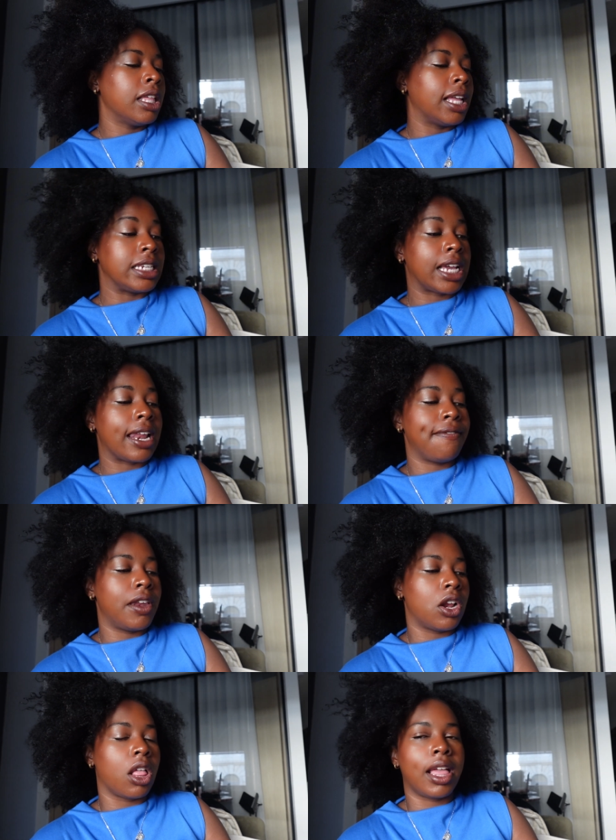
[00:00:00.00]
like to kind of
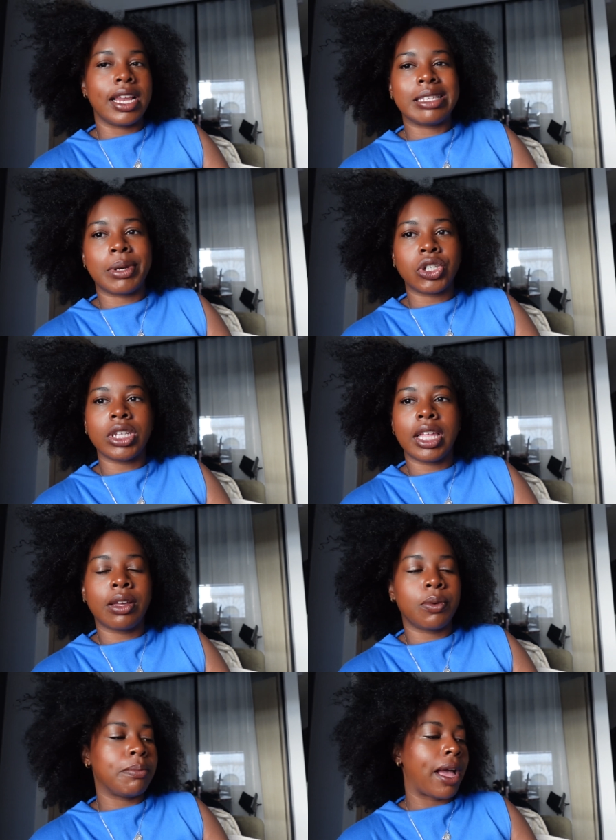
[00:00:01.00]
fit it all in, especially
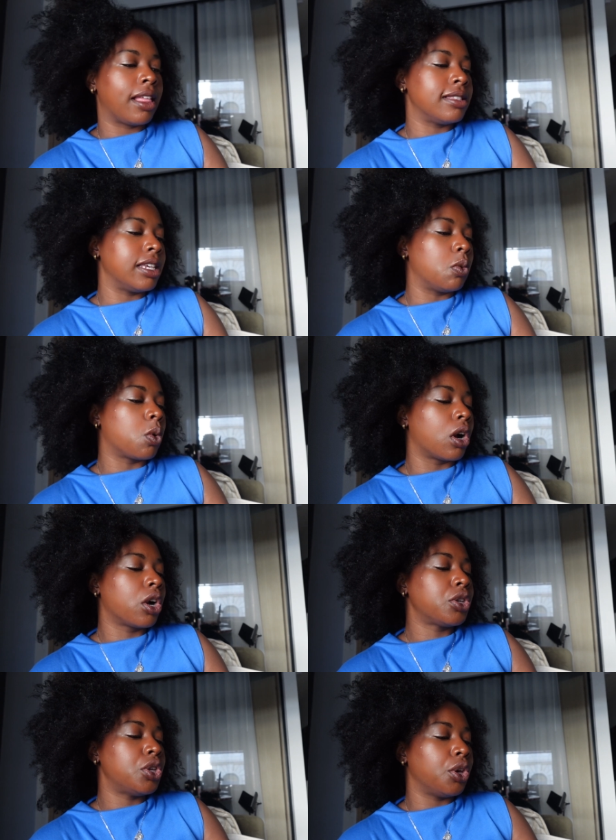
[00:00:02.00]
like with balancing
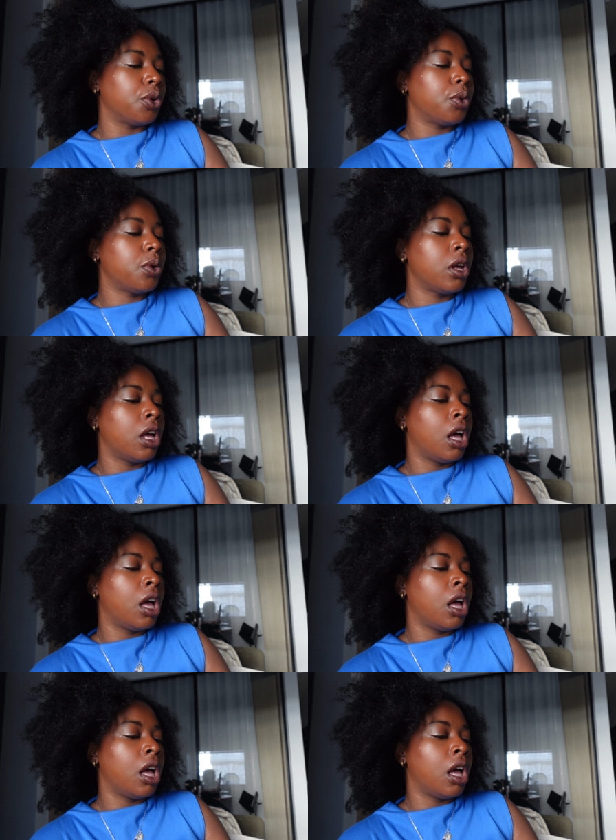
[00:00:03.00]
work too.